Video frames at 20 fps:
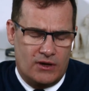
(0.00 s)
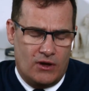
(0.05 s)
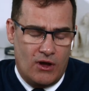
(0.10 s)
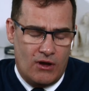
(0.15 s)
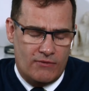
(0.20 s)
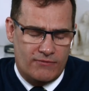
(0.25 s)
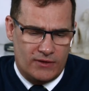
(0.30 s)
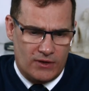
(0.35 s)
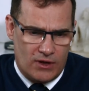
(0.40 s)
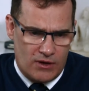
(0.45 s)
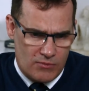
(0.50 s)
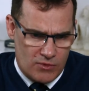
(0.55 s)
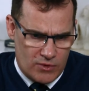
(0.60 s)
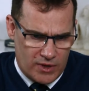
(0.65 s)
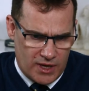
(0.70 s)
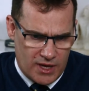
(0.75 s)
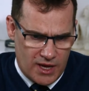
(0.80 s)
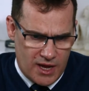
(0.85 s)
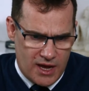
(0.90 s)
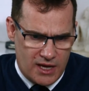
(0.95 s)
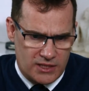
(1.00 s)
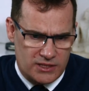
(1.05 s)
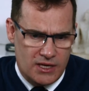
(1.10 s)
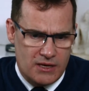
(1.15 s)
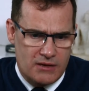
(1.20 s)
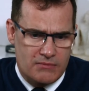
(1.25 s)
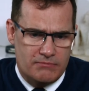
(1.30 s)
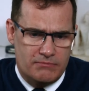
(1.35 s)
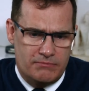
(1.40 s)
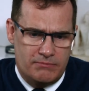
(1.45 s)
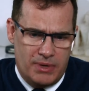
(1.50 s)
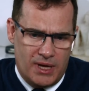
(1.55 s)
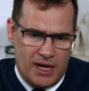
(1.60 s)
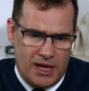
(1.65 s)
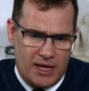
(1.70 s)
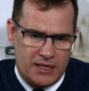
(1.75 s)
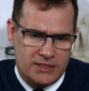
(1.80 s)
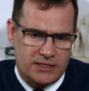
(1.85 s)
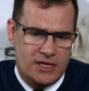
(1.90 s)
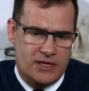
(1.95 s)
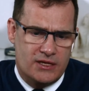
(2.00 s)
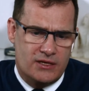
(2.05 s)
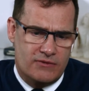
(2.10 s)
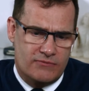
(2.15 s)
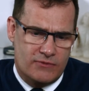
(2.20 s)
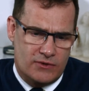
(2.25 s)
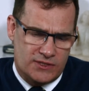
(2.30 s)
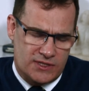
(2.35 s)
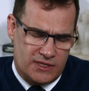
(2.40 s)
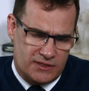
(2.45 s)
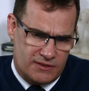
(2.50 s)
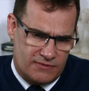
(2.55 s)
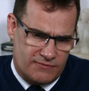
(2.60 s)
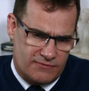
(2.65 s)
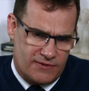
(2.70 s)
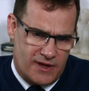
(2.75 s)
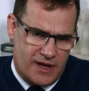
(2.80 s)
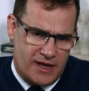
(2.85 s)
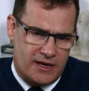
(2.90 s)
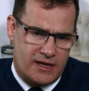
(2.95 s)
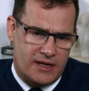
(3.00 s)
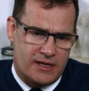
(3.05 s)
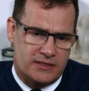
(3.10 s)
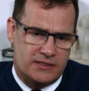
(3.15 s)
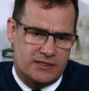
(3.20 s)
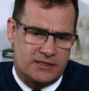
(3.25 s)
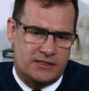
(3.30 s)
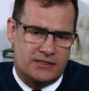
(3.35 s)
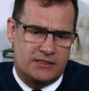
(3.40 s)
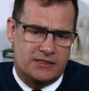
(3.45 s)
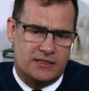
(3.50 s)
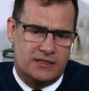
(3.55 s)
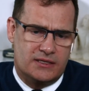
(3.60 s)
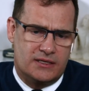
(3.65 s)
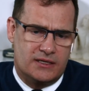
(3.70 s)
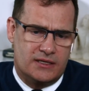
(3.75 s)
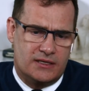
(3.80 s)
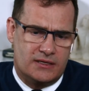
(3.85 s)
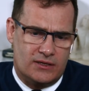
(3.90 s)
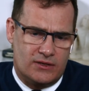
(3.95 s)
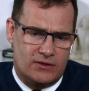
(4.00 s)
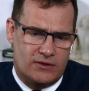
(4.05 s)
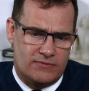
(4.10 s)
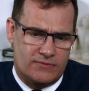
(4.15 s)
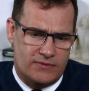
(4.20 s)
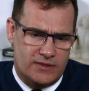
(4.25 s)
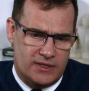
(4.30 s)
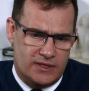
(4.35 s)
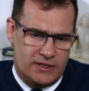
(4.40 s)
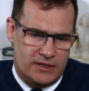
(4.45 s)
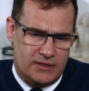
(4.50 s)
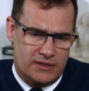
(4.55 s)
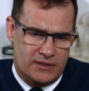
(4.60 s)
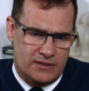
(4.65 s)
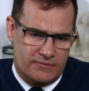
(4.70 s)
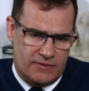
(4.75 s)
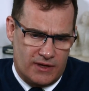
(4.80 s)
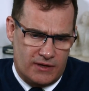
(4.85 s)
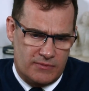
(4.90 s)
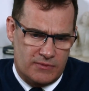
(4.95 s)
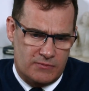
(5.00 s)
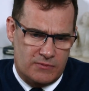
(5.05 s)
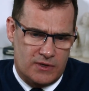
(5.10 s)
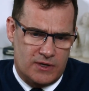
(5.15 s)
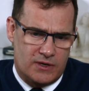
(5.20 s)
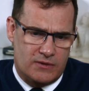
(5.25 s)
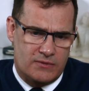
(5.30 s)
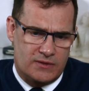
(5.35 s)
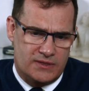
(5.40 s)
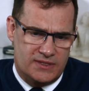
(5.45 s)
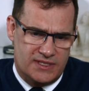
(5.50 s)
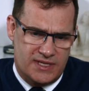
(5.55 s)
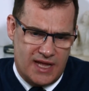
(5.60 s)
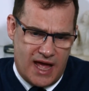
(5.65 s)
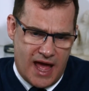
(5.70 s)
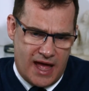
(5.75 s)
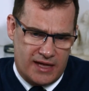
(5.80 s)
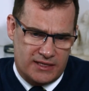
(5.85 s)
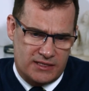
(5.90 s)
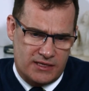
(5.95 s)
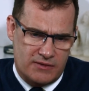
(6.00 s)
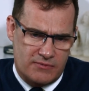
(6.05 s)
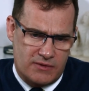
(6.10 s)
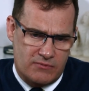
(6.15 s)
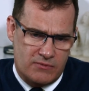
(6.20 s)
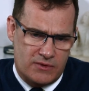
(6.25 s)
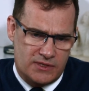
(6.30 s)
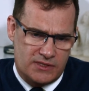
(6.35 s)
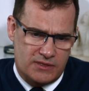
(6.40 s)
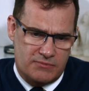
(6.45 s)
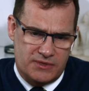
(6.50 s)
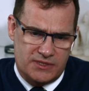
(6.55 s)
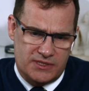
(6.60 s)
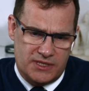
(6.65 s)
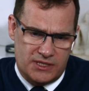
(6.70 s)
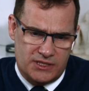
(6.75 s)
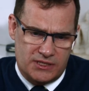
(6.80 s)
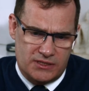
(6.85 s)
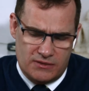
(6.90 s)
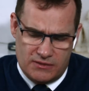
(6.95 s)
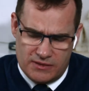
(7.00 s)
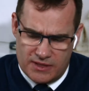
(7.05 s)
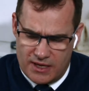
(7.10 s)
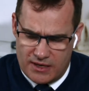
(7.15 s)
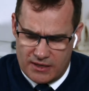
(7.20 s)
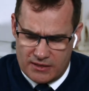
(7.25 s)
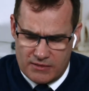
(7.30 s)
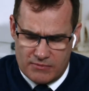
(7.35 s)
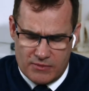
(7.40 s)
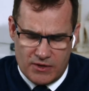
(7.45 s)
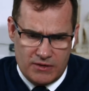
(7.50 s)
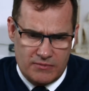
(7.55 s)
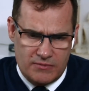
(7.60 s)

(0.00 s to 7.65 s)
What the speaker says: off a lot more cash, but you've also had to finance a lot of the development work with debt. So I mean, what is the position on that at the